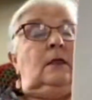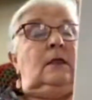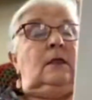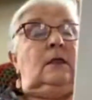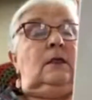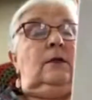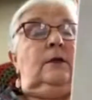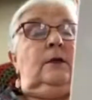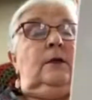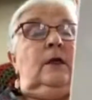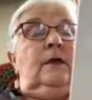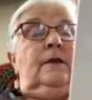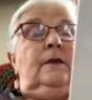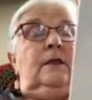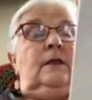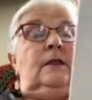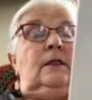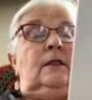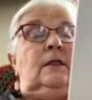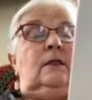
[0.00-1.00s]
So
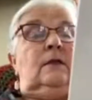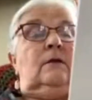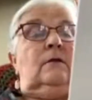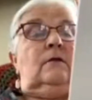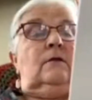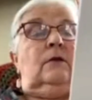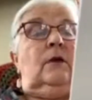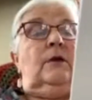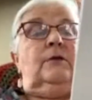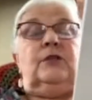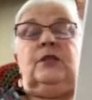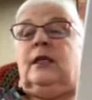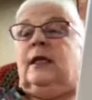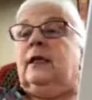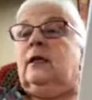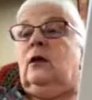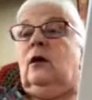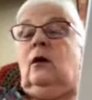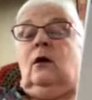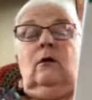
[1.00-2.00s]
there's crochet
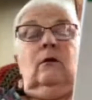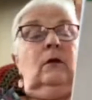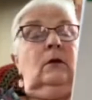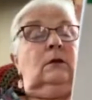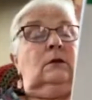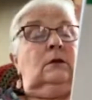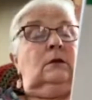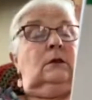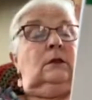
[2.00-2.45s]
coral,